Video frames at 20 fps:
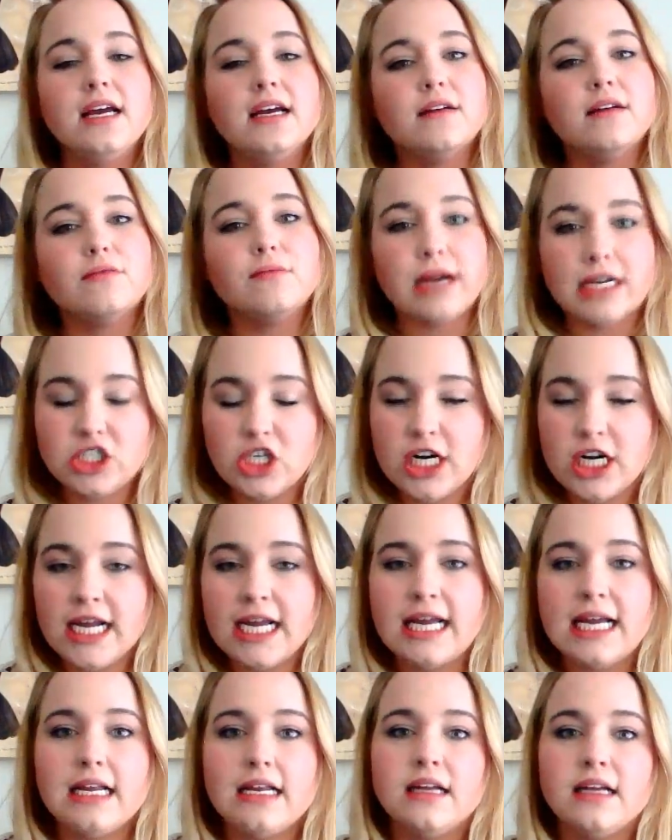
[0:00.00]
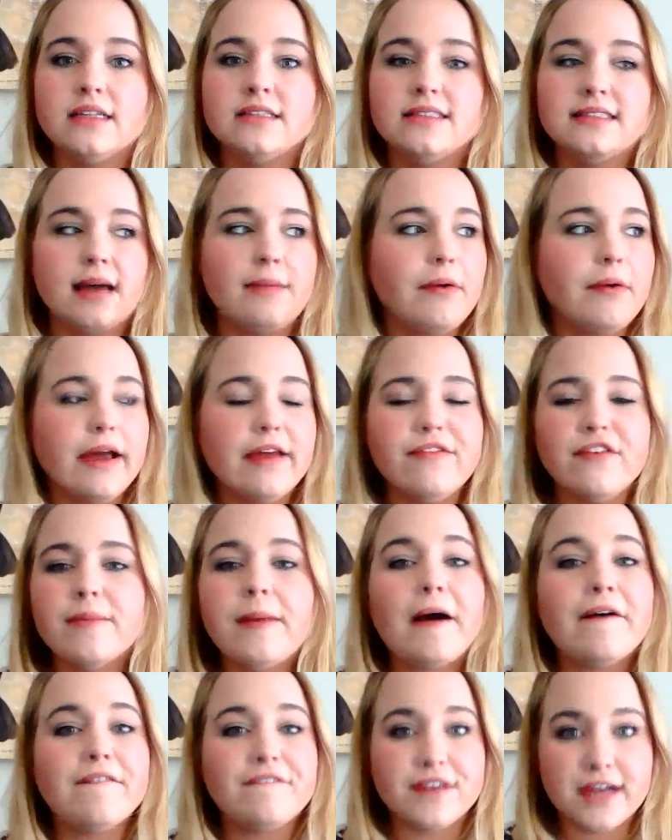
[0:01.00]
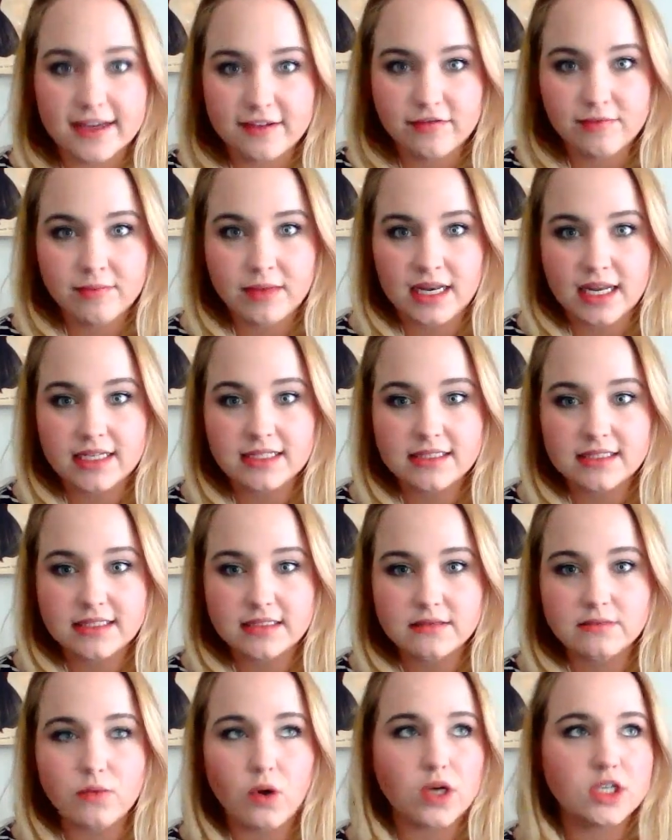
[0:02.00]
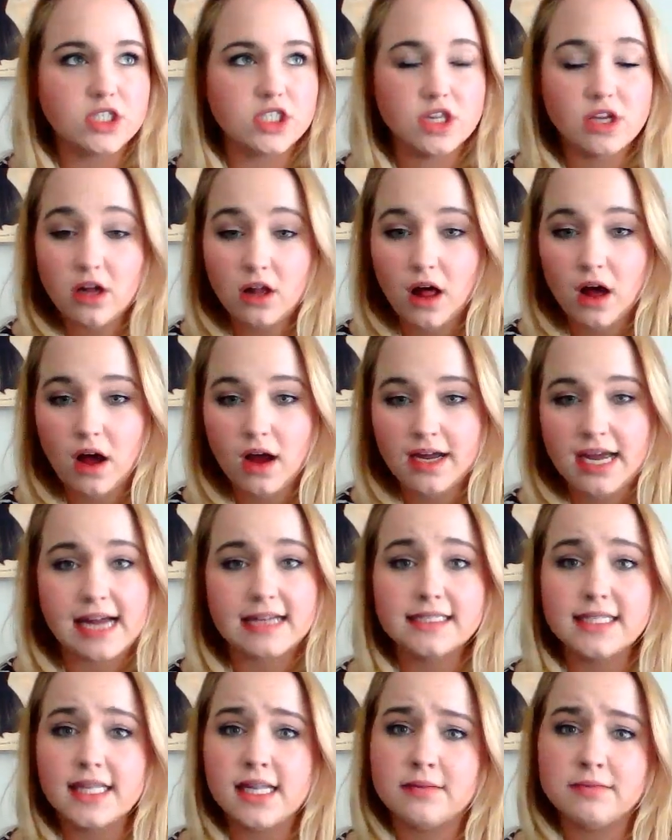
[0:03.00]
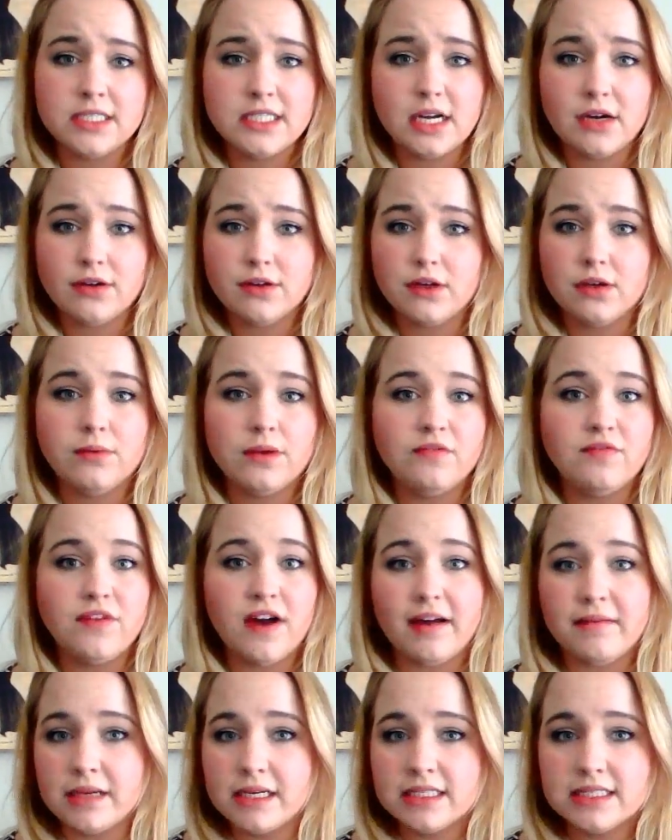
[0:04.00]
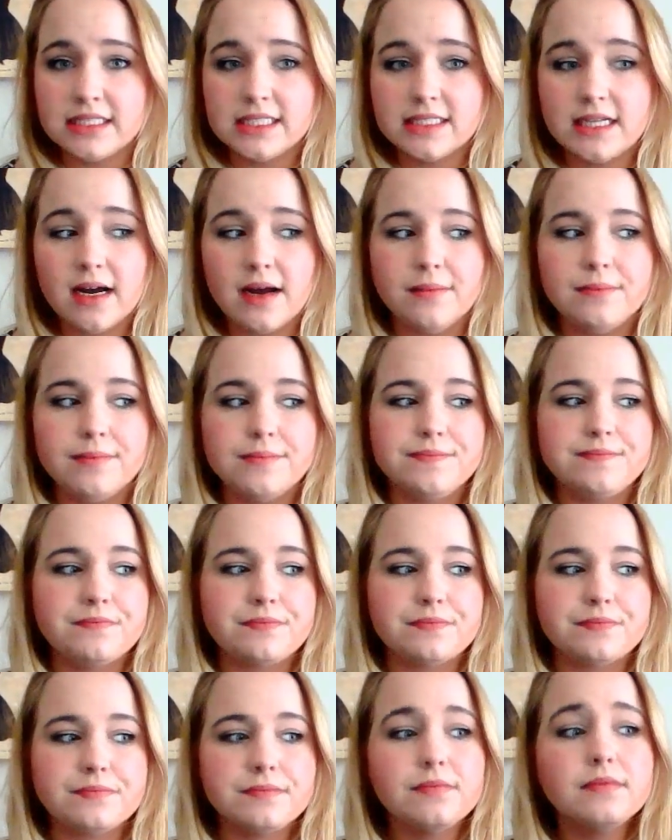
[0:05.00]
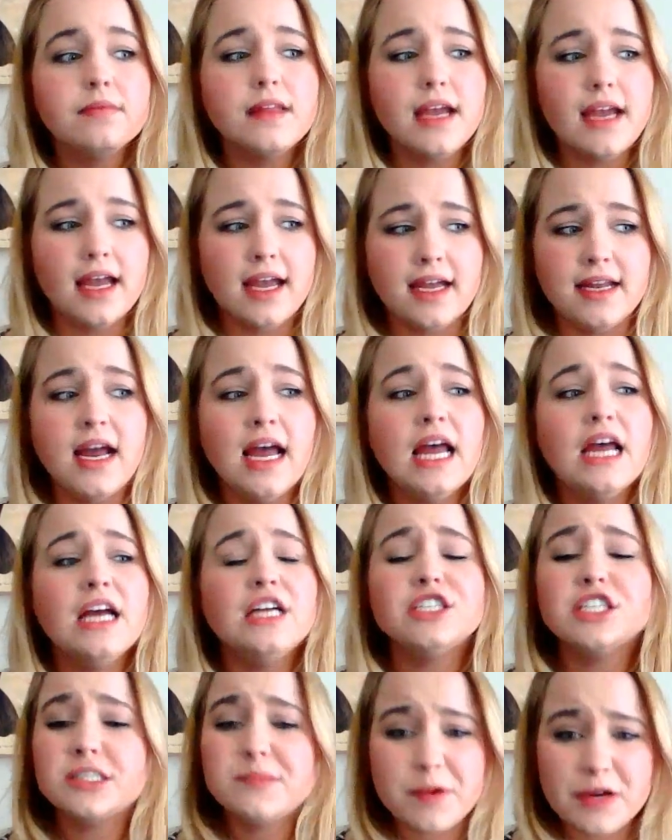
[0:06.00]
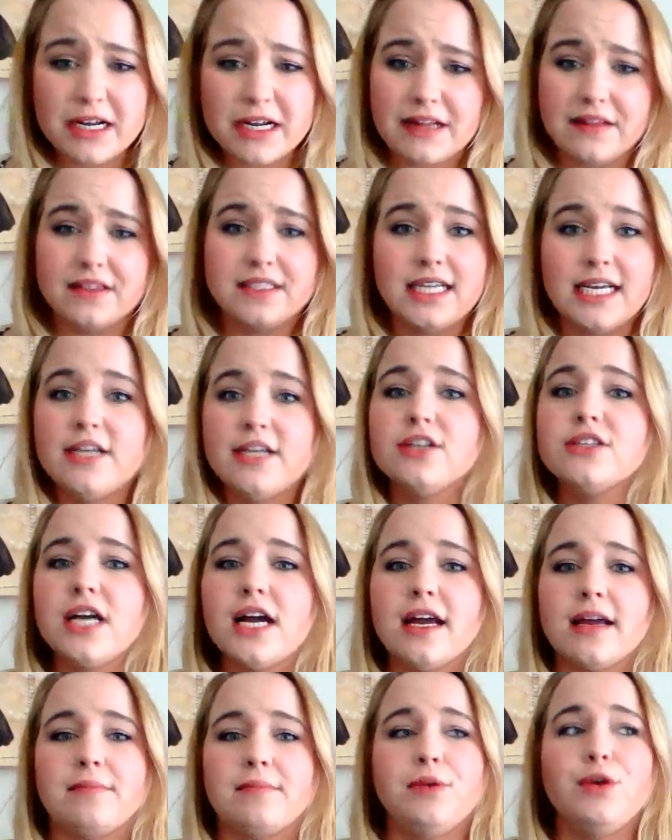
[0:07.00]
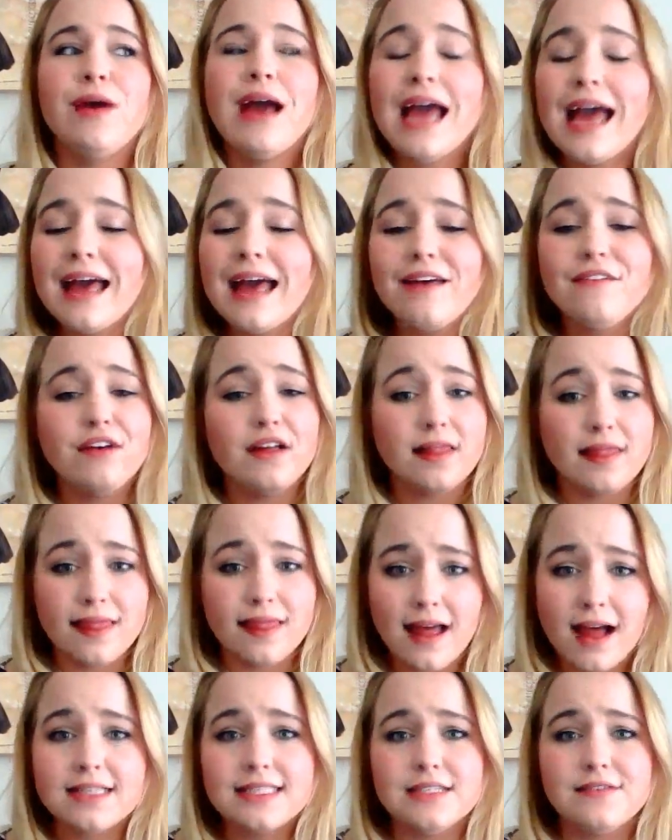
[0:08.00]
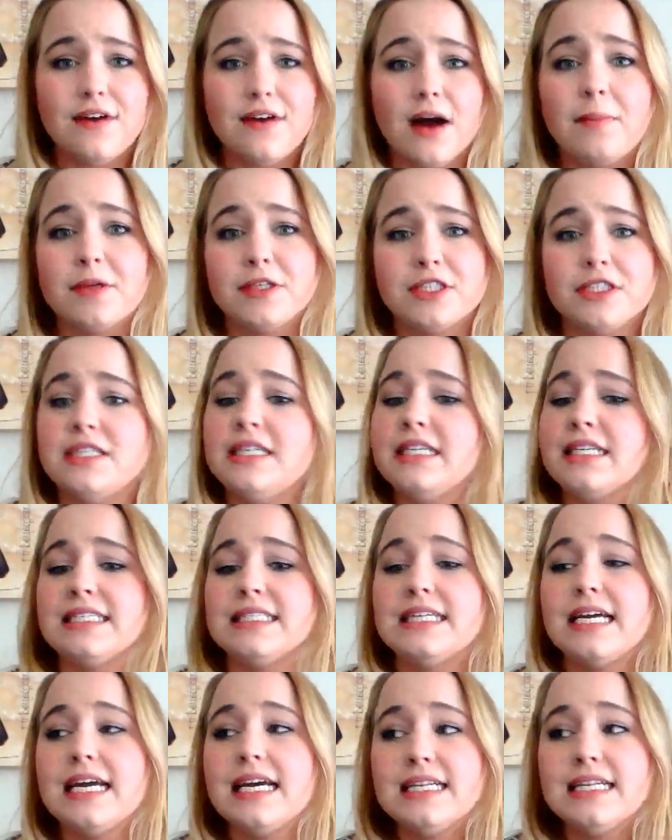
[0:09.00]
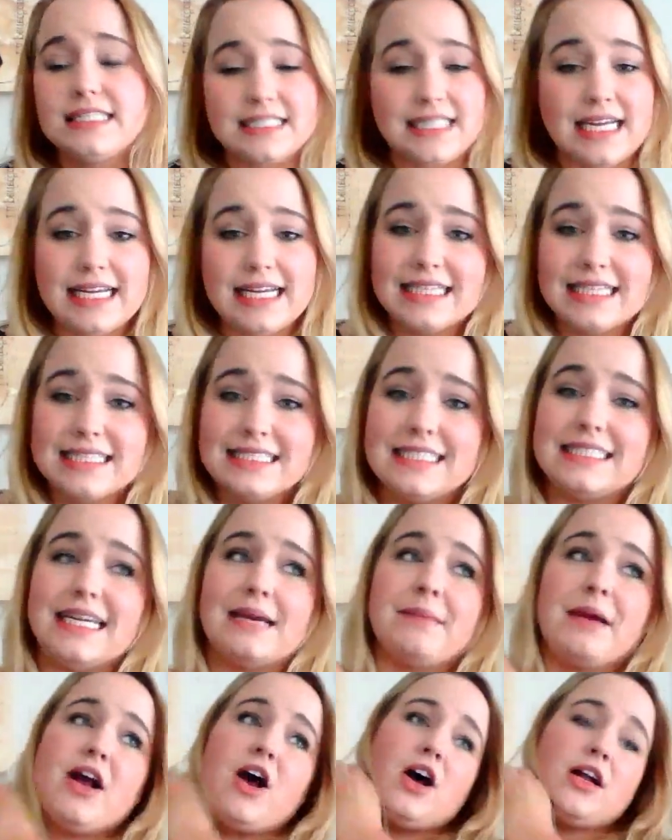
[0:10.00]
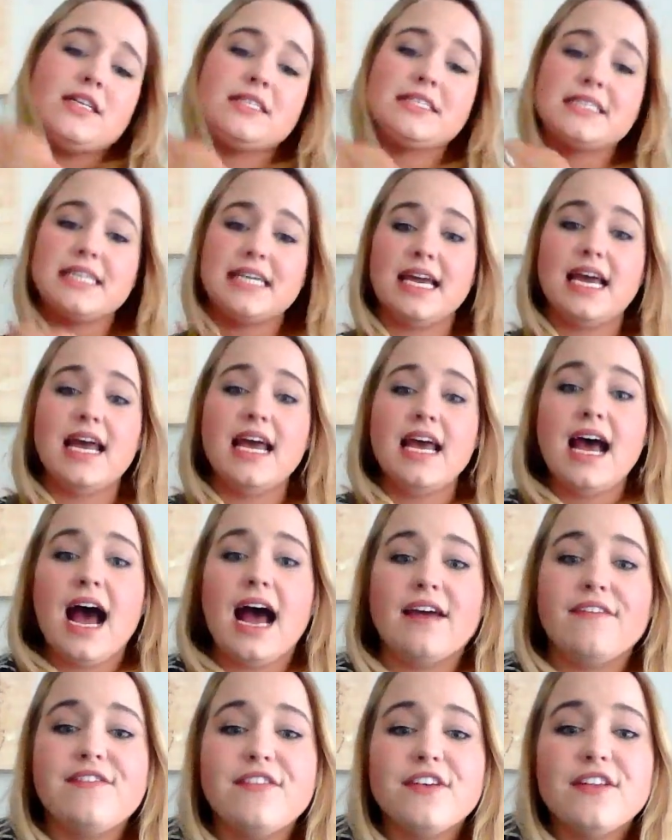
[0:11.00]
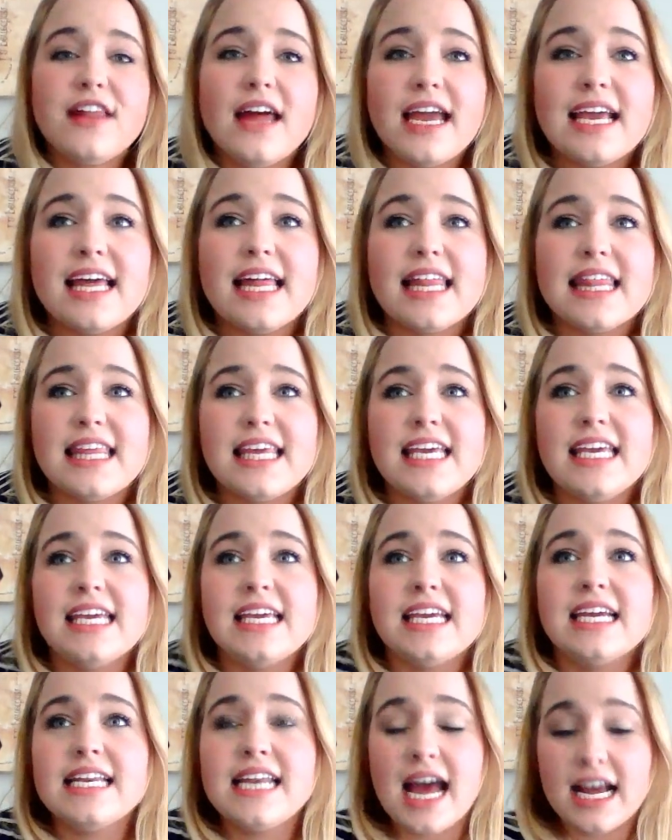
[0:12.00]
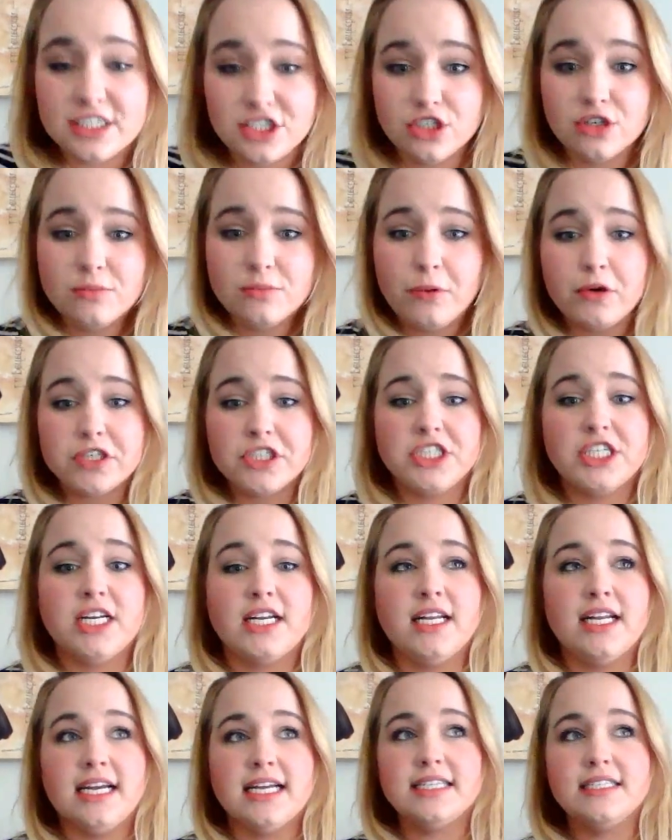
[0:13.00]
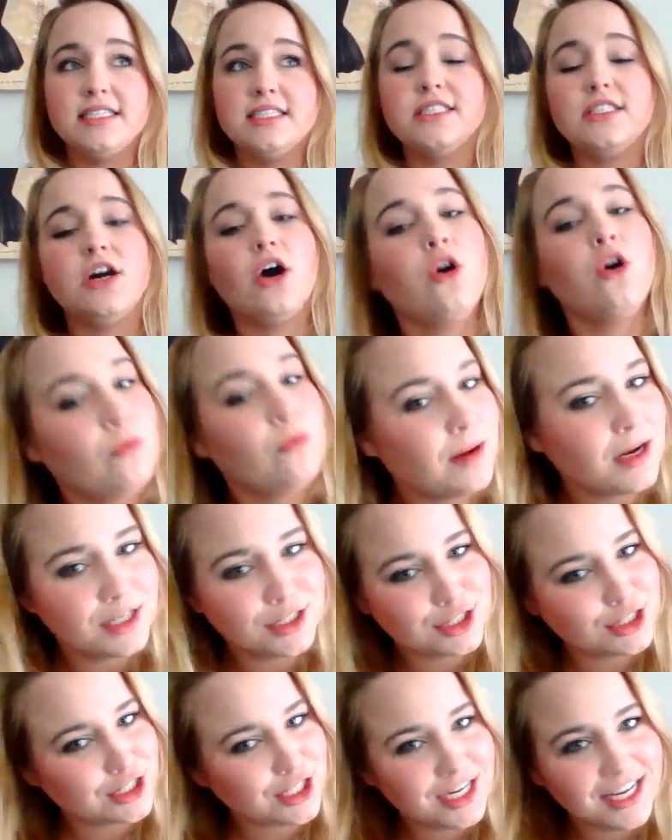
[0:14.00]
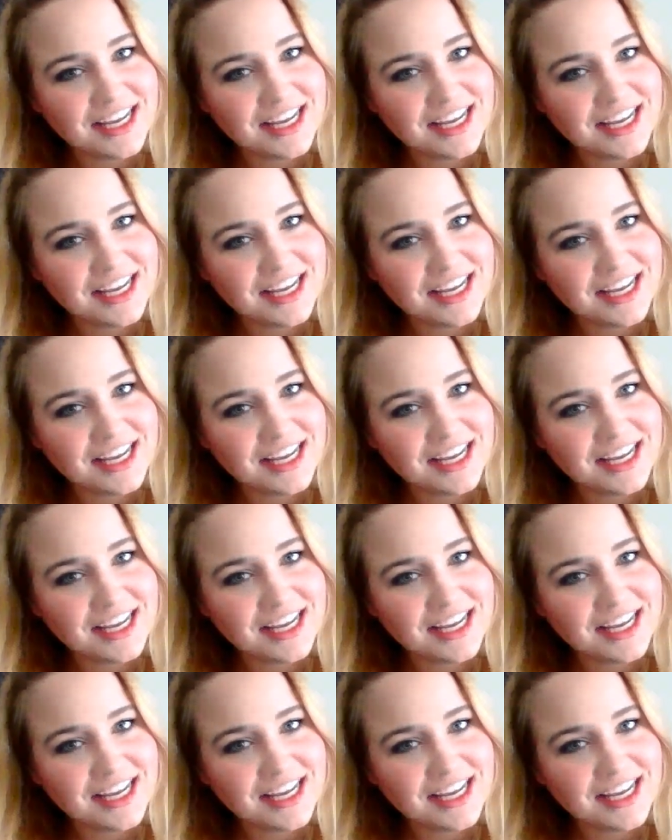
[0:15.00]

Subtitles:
raise your hand, step away for about 5 minutes, watch the clock, ask them to tell you when 5 minutes is up, and just breathe. Take your time. You have lots of opportunities to take this exam. And honestly, I feel like the national portion is so much